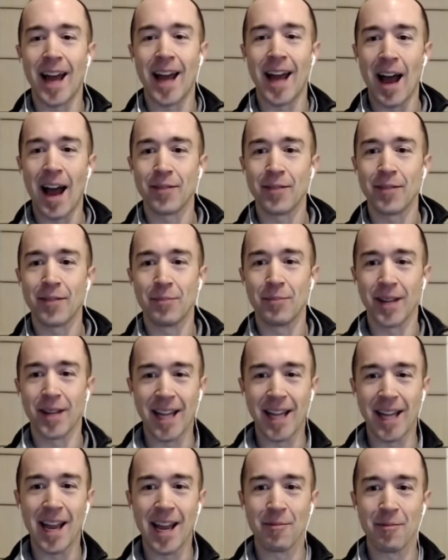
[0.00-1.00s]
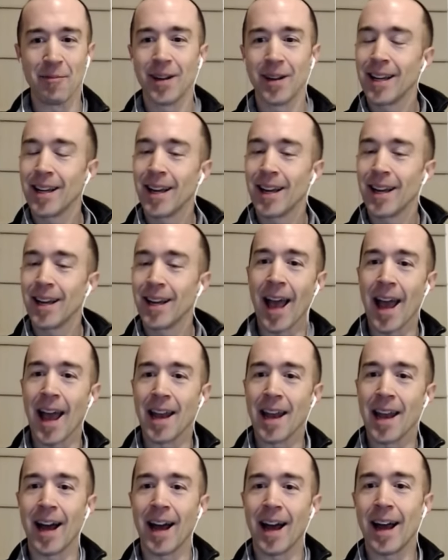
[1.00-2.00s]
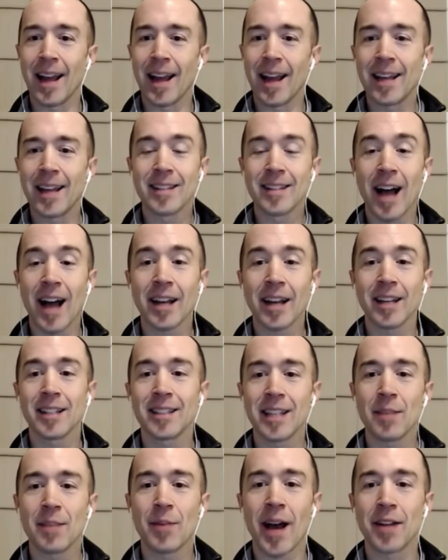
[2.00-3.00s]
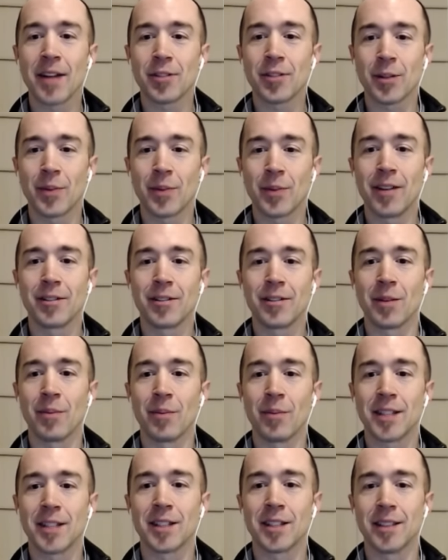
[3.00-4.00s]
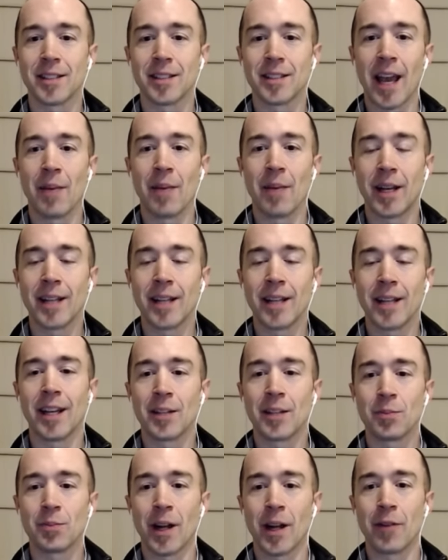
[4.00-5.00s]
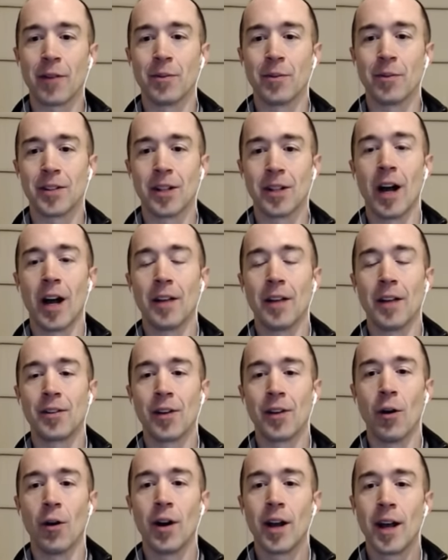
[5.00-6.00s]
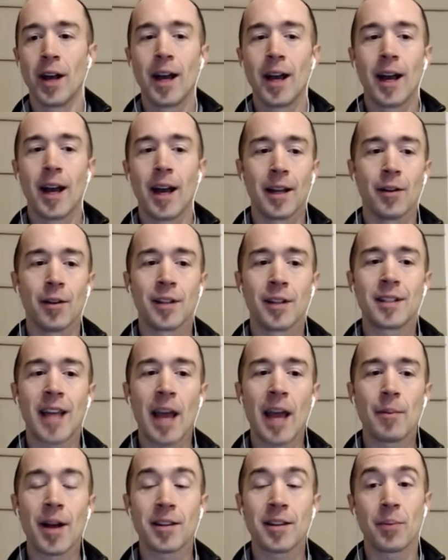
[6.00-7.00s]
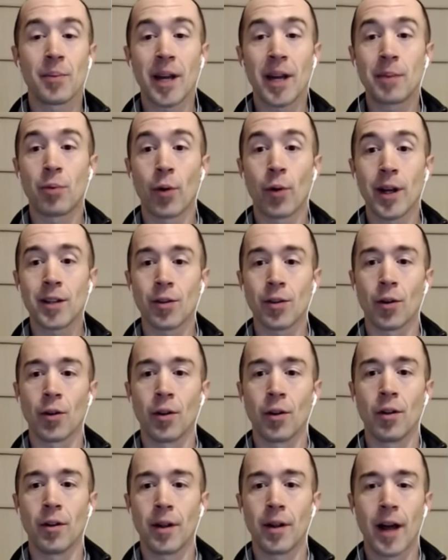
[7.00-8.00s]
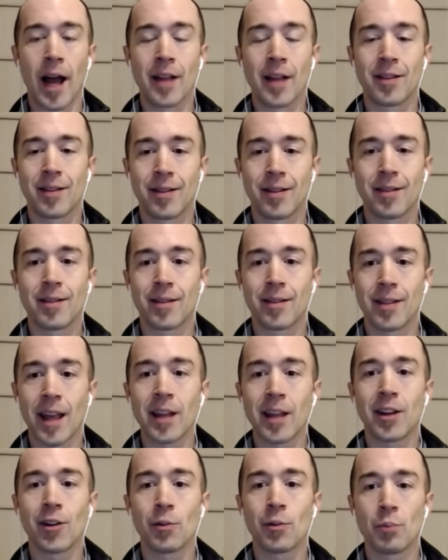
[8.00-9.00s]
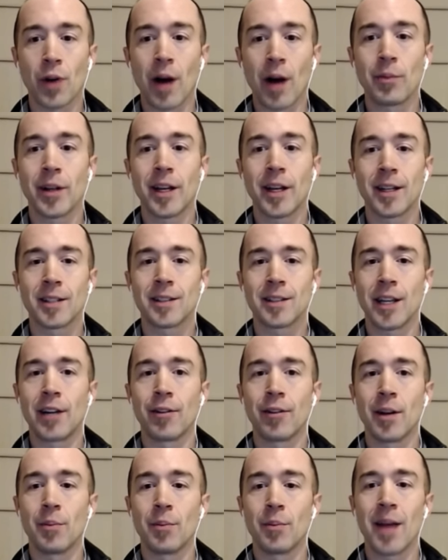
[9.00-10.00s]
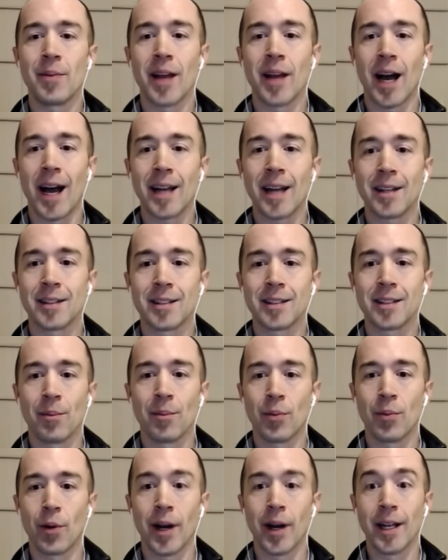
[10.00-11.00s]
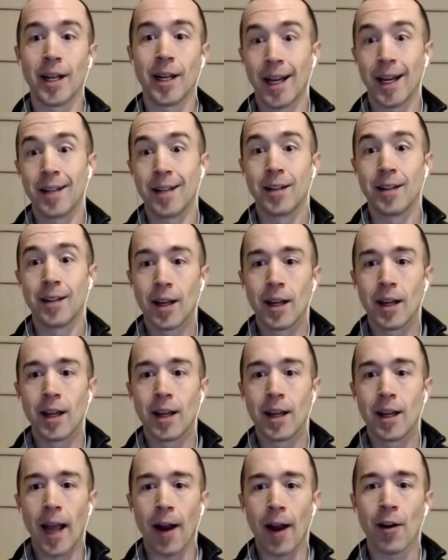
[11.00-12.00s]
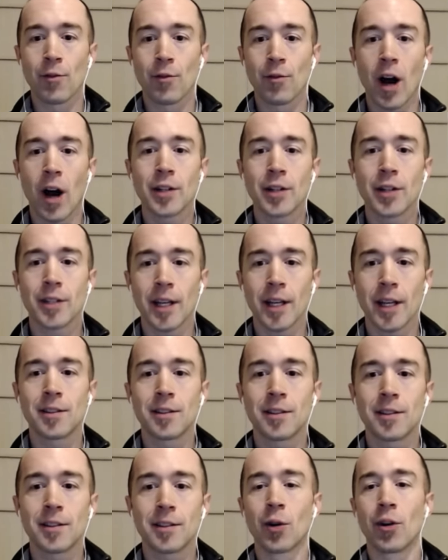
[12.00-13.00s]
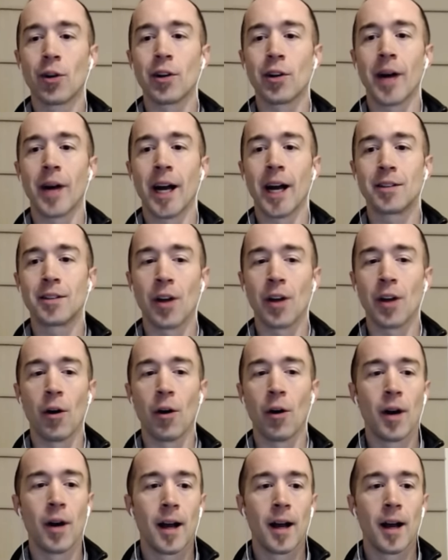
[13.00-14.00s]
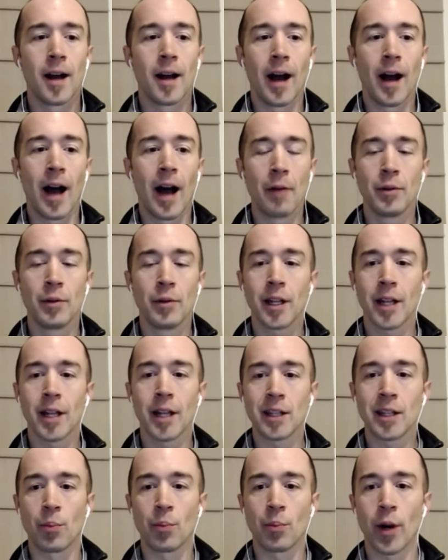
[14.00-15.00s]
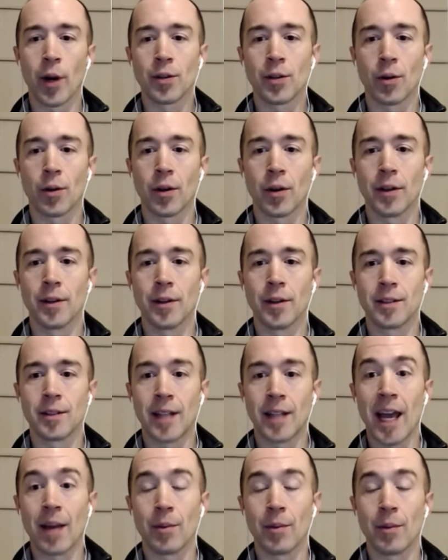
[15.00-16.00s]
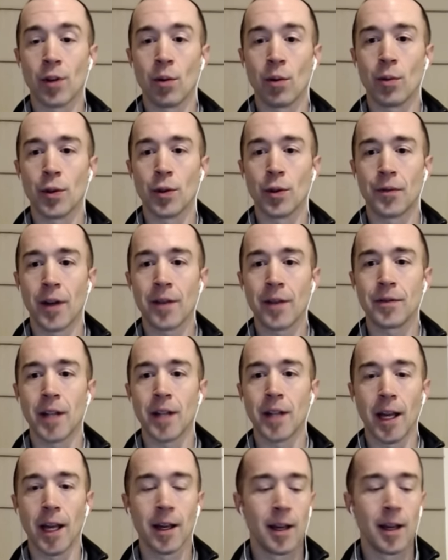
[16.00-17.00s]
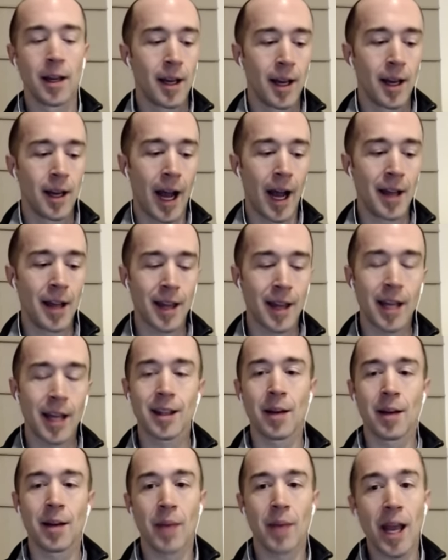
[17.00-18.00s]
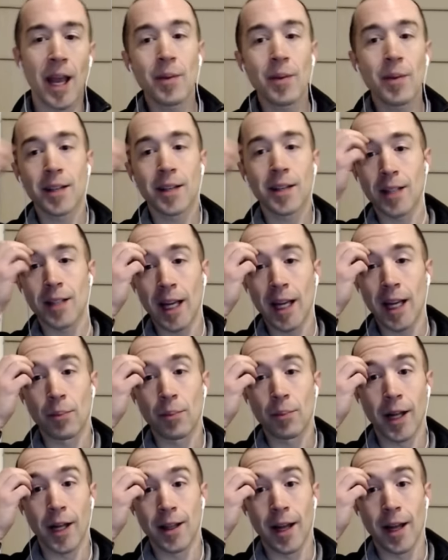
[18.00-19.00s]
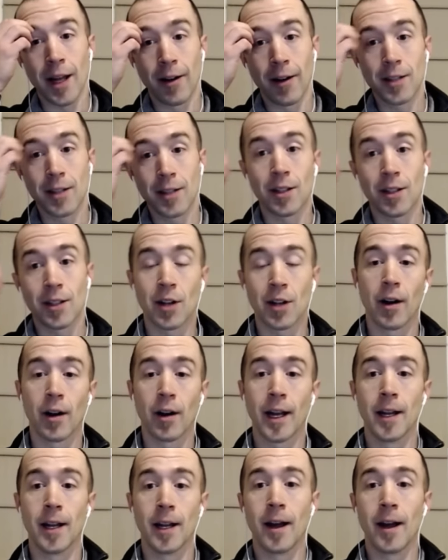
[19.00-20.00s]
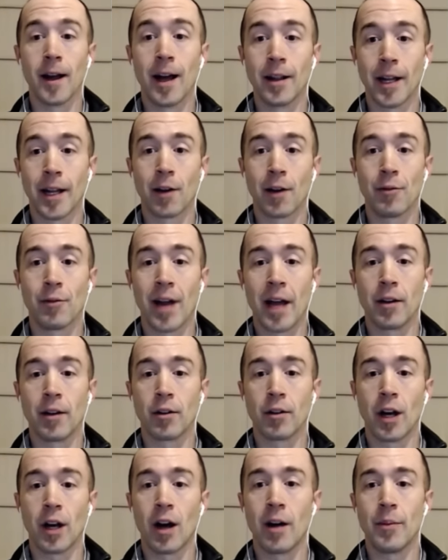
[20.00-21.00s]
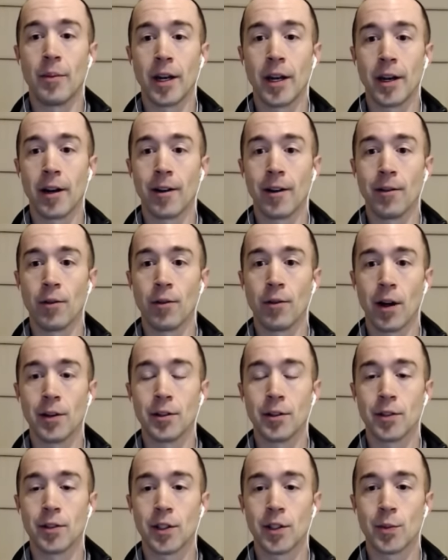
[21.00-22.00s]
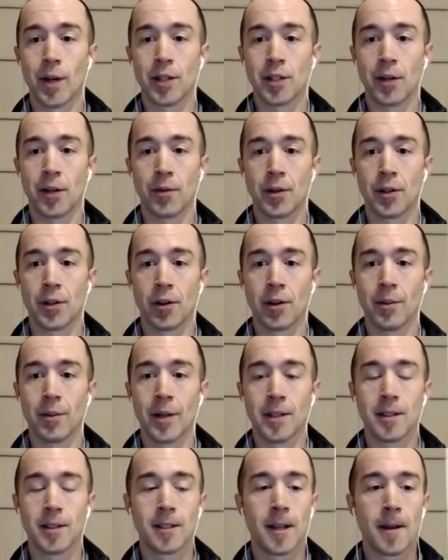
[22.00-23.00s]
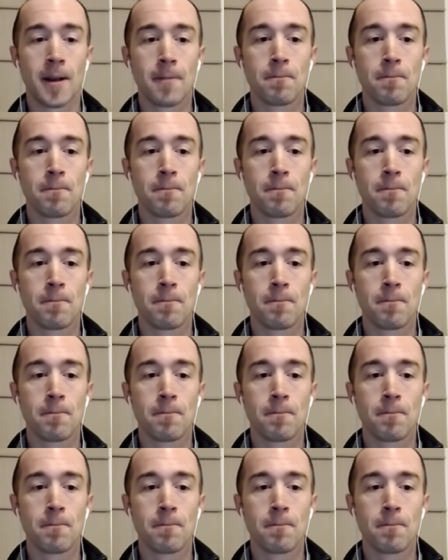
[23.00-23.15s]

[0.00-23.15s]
have that big game, and uh, he's not going to see Patrick Peterson much in this game because he does play from the slot. So, you know, this game has a big point total. I think you're probably going to see Green Bay behind at some point, and Aaron Rodgers is still the quarterback. So, uh, I really like the point total in this game. It's almost fifty. I think that maybe a sneaky play there is to target uh, like a Randall Cobb and an Aaron Rodgers, especially for tournaments.